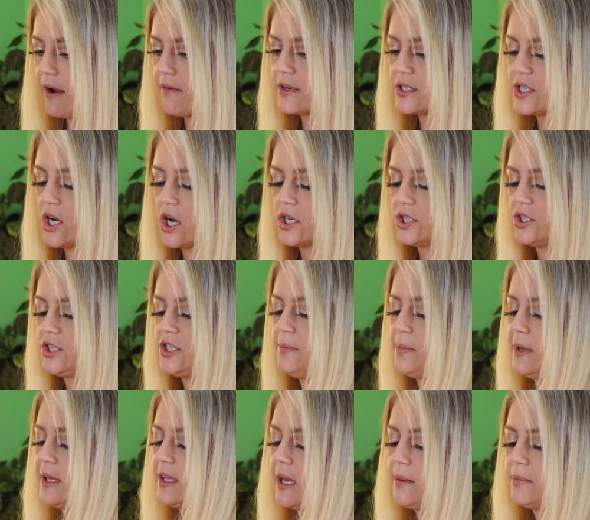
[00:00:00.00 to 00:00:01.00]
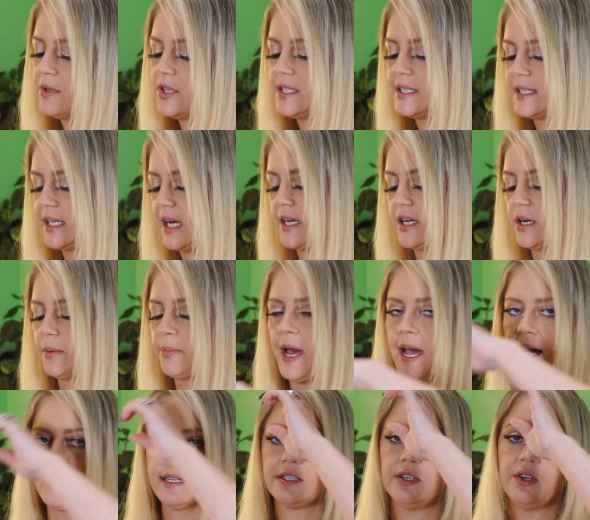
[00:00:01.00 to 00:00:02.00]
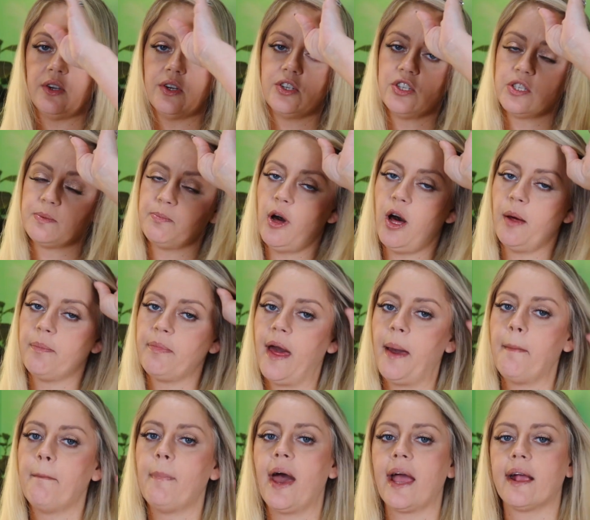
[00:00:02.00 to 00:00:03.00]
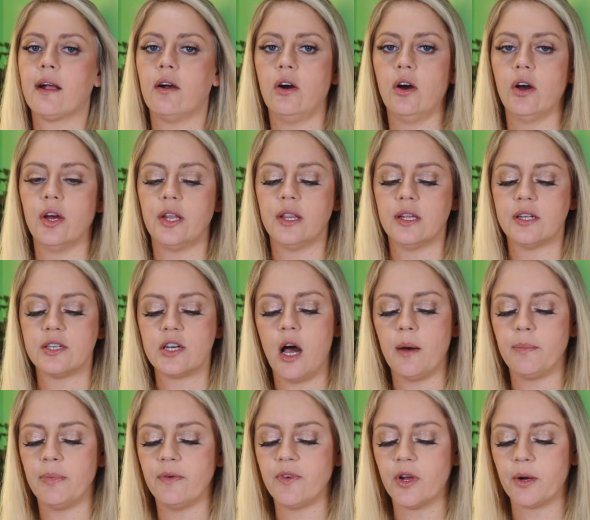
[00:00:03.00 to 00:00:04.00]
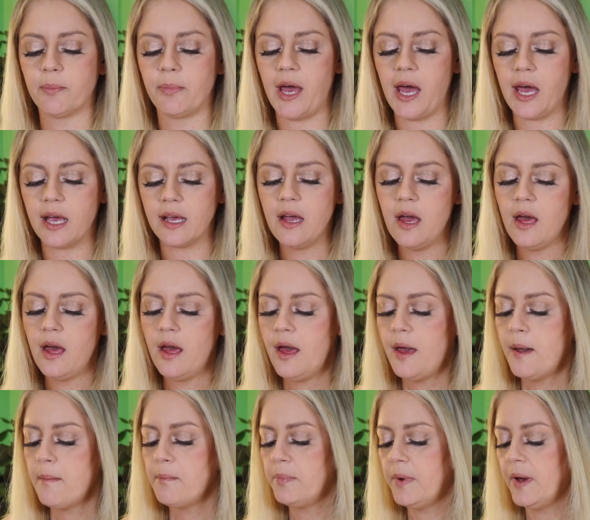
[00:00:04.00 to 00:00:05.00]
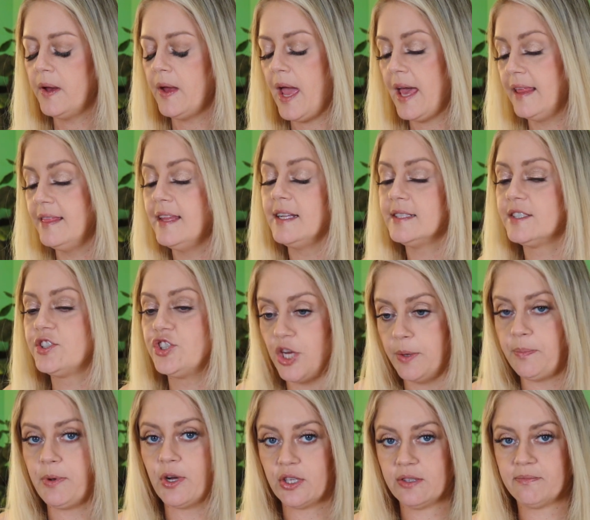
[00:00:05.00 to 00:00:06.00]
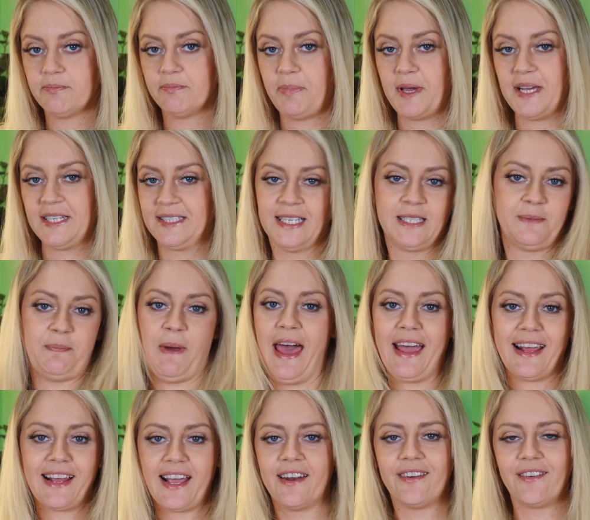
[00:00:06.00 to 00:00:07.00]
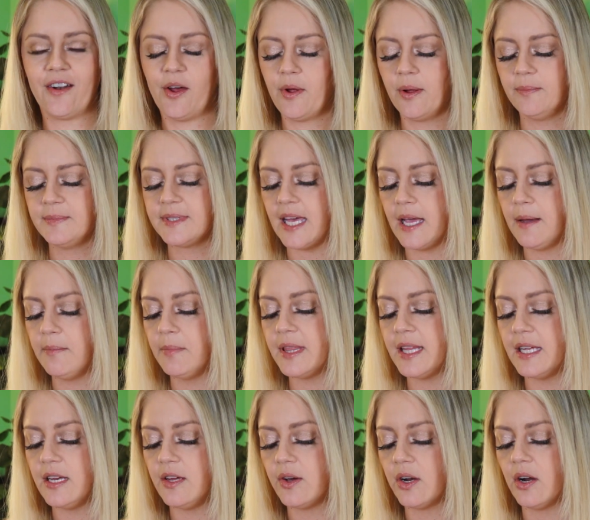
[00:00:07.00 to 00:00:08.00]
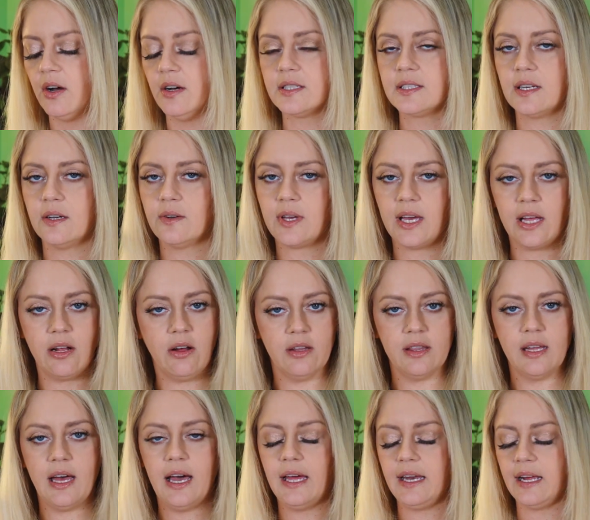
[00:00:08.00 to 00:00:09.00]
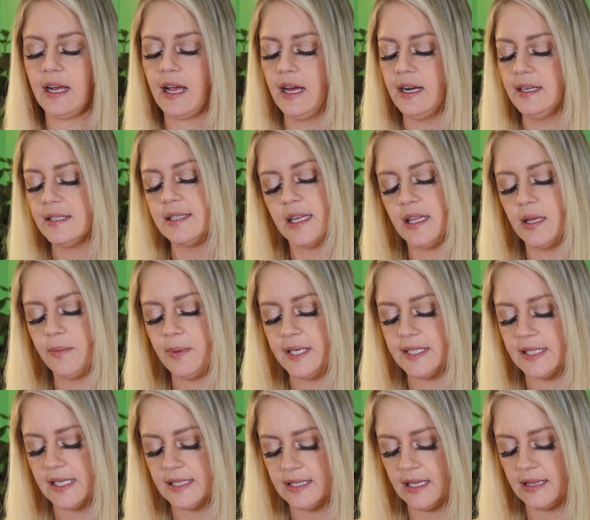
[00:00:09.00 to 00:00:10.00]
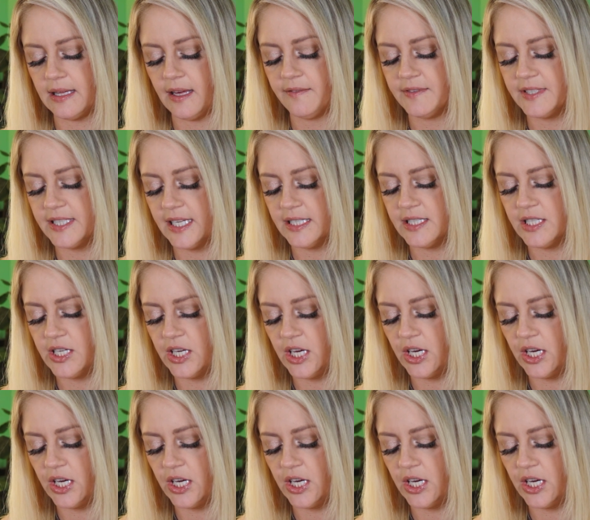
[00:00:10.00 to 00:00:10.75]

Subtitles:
a return shipping label inside your bag, so you can just pop that back on the top of your bag, but and then ship your pieces back. I don't know what I'm saying, but then you can also get online and kind of see the pieces that they've sent to